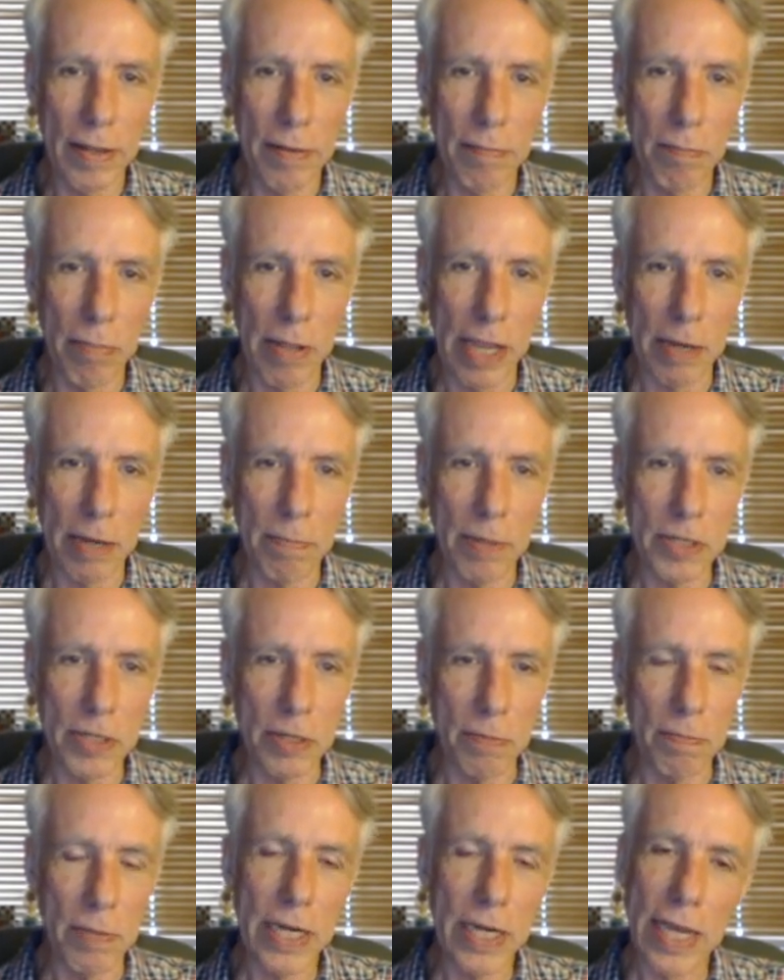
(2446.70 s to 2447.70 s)
black
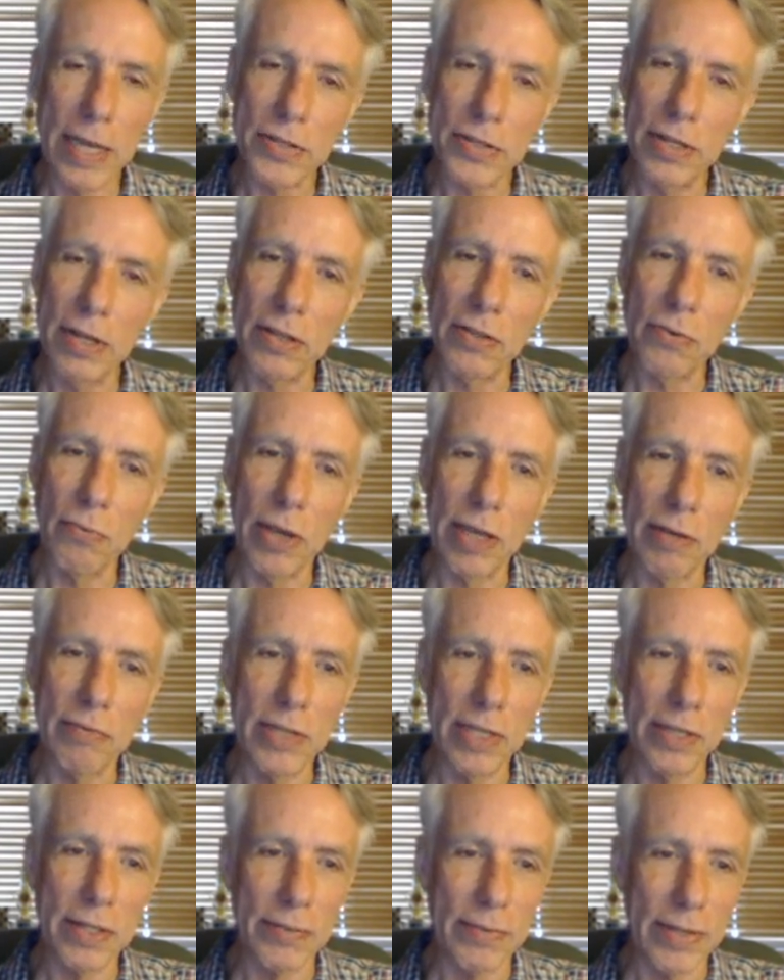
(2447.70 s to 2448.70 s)
bishop, but he has another way of
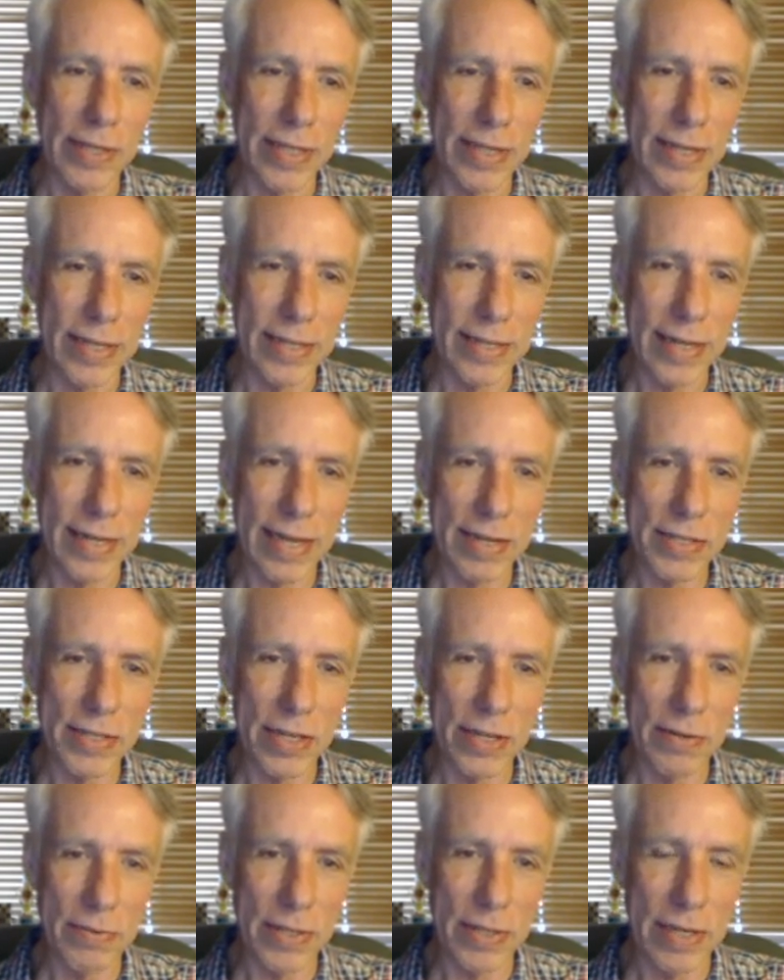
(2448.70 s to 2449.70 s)
dealing with it. He takes
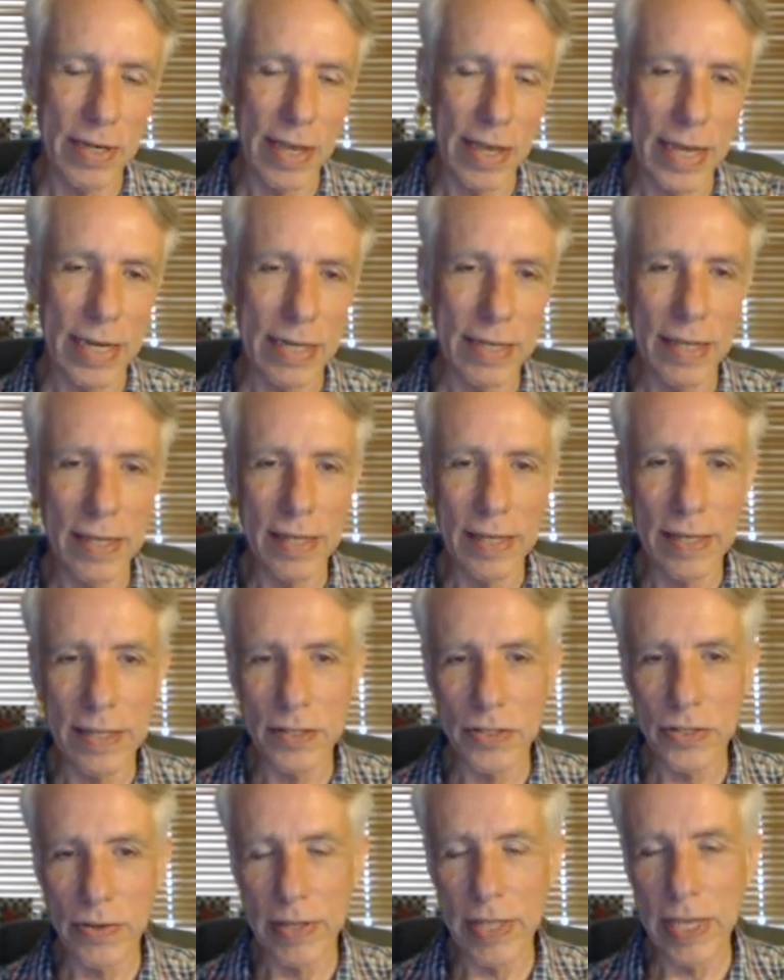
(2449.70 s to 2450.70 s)
here with the knight.
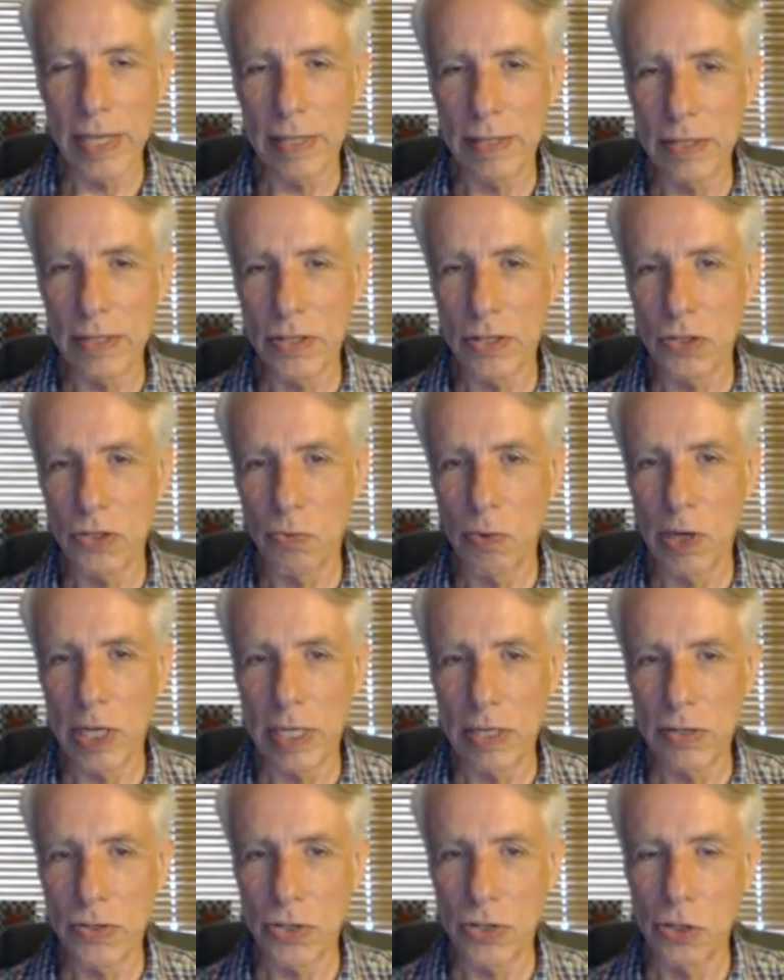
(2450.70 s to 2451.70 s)
So I think this is
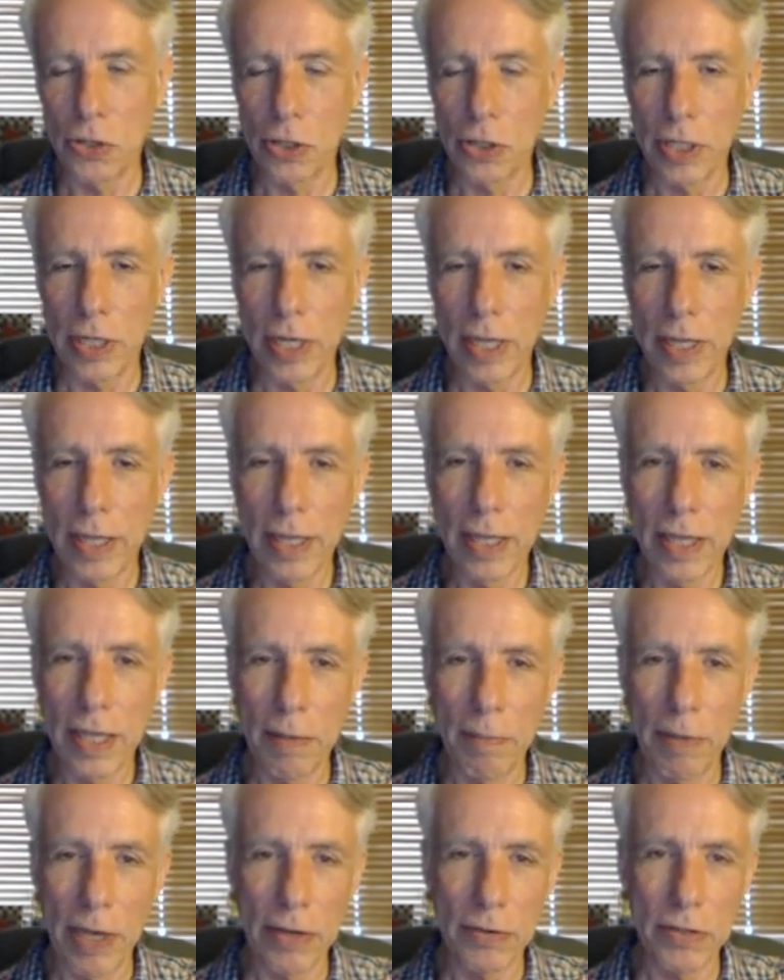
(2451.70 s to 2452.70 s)
what is good
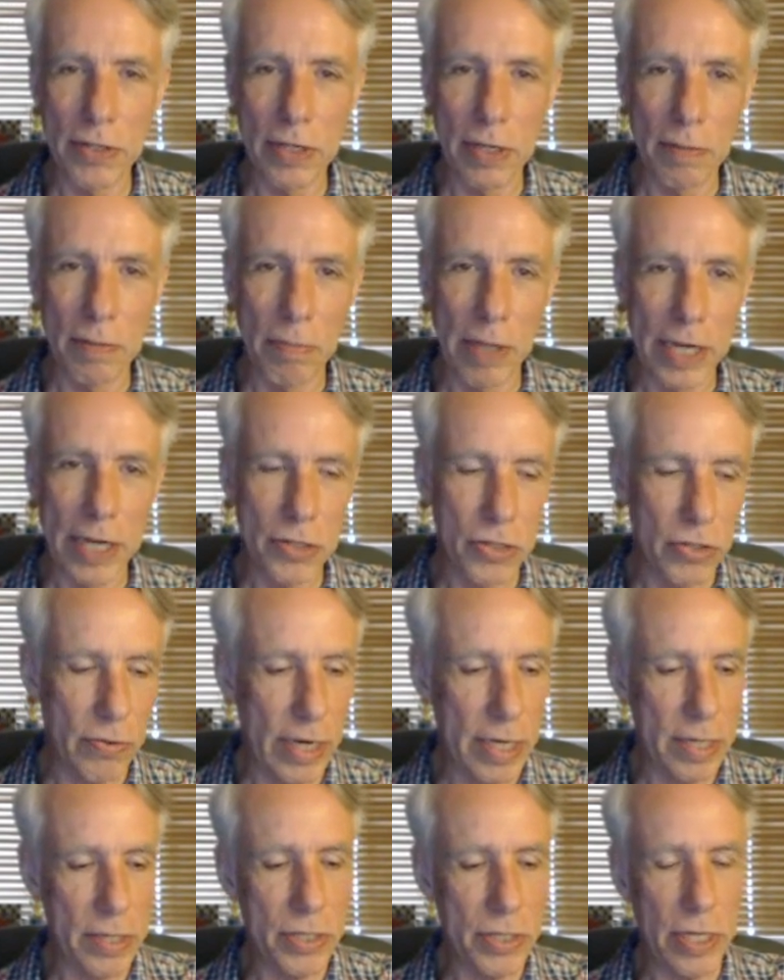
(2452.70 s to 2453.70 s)
about uh, black
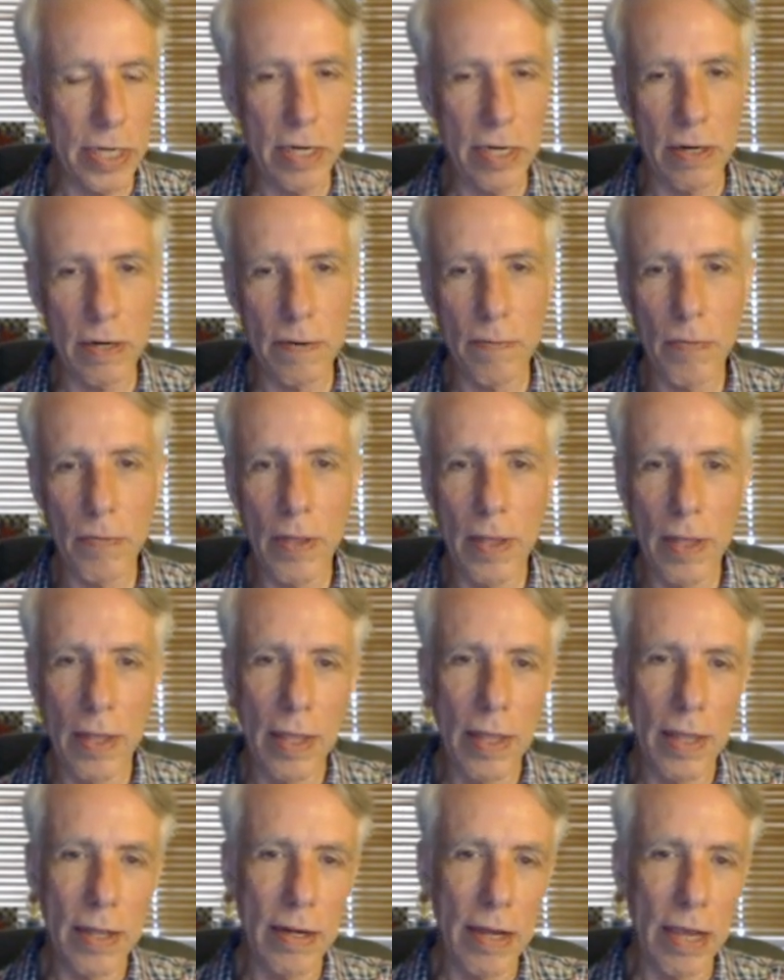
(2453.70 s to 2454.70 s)
strategy here.
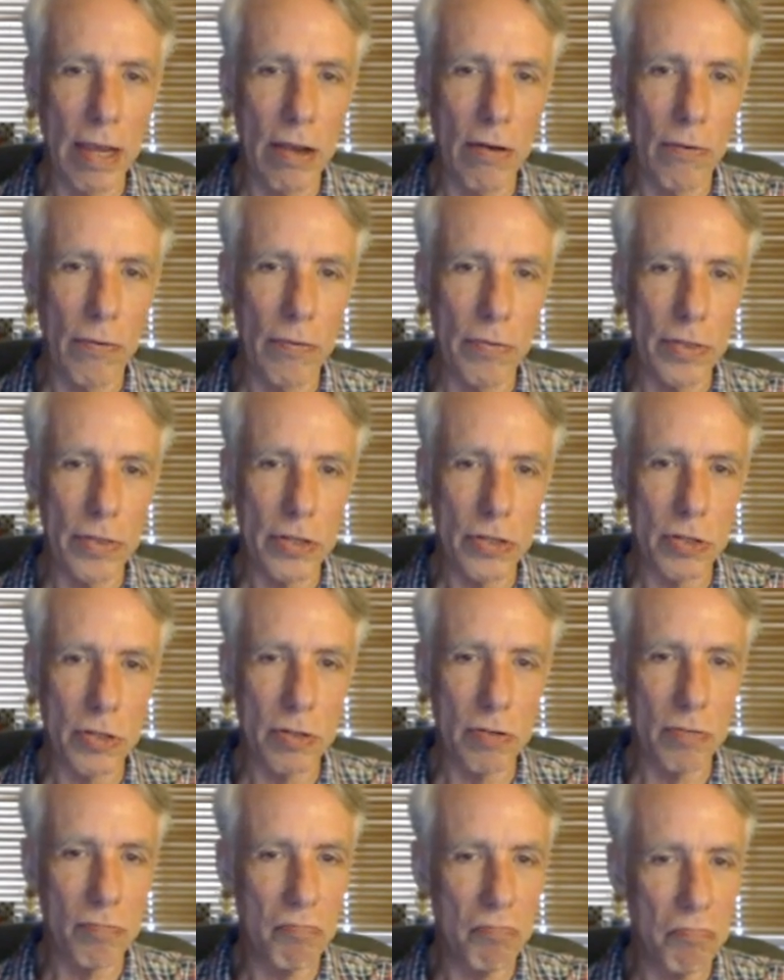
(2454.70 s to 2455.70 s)
Now,
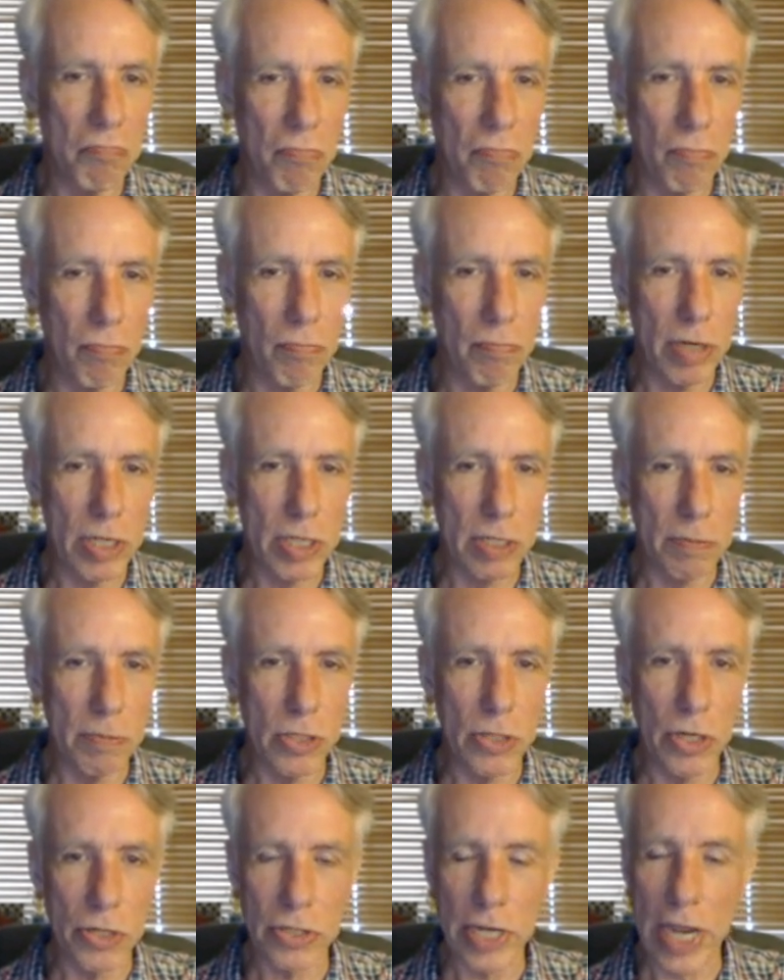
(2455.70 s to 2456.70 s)
this bishop
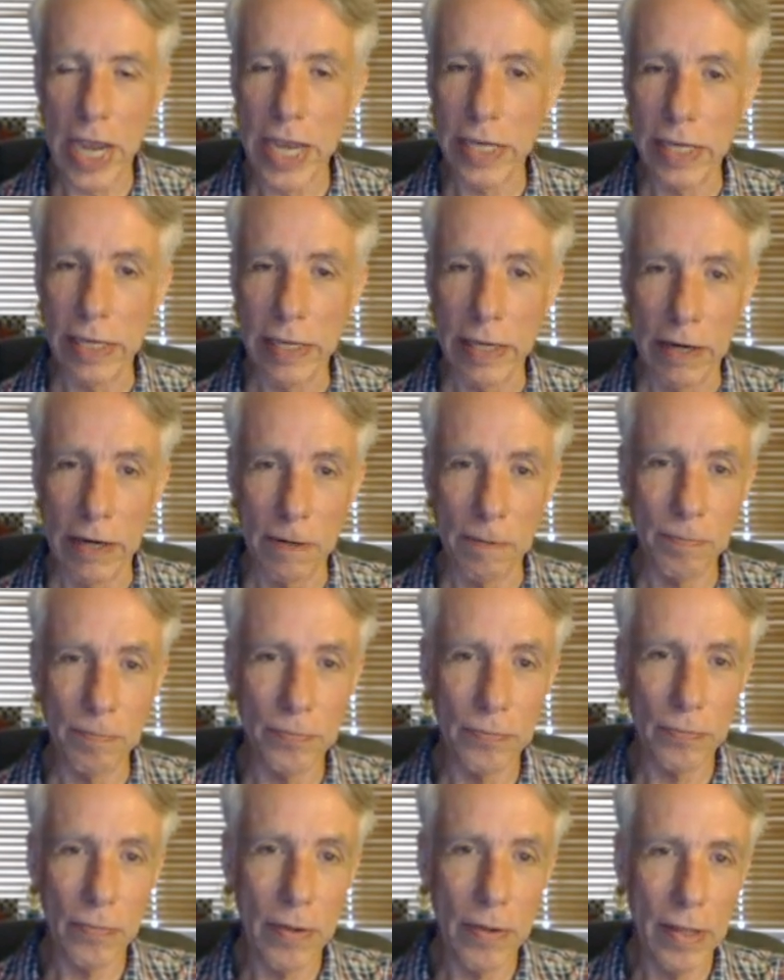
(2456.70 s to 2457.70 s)
is just hanging here,
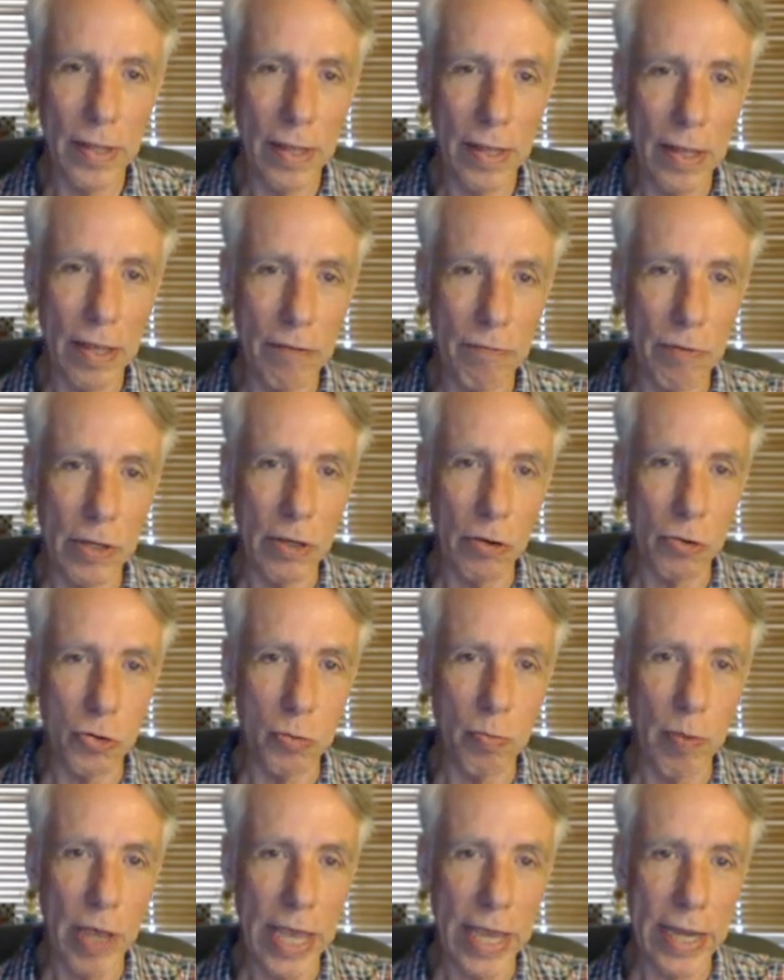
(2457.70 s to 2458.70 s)
if it
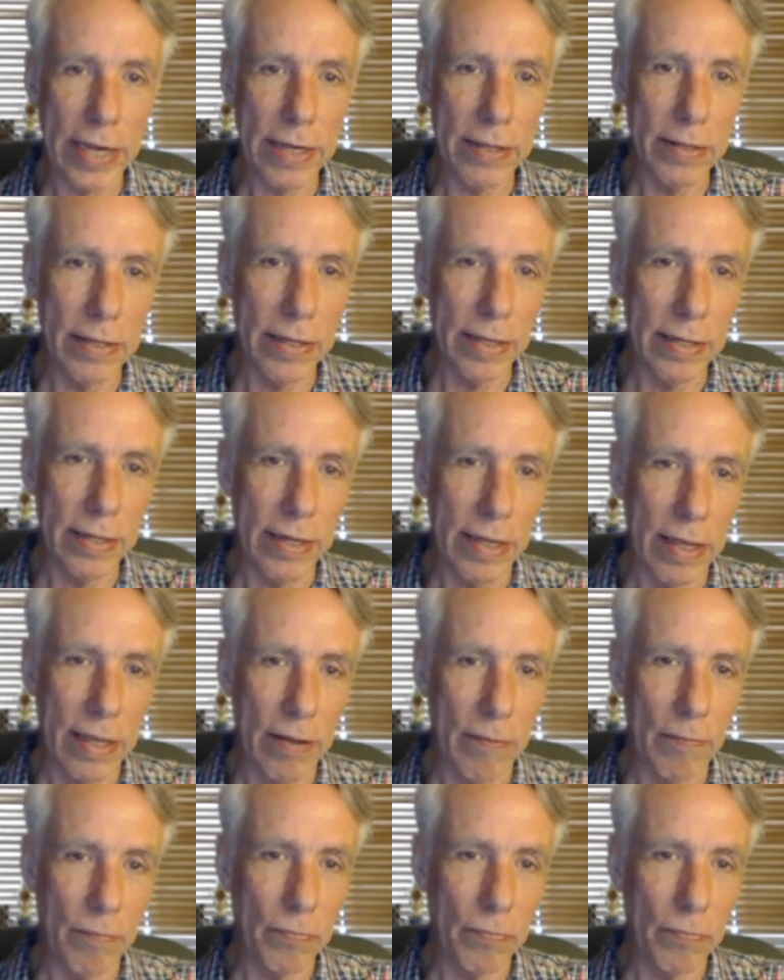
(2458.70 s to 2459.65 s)
goes back, then uh,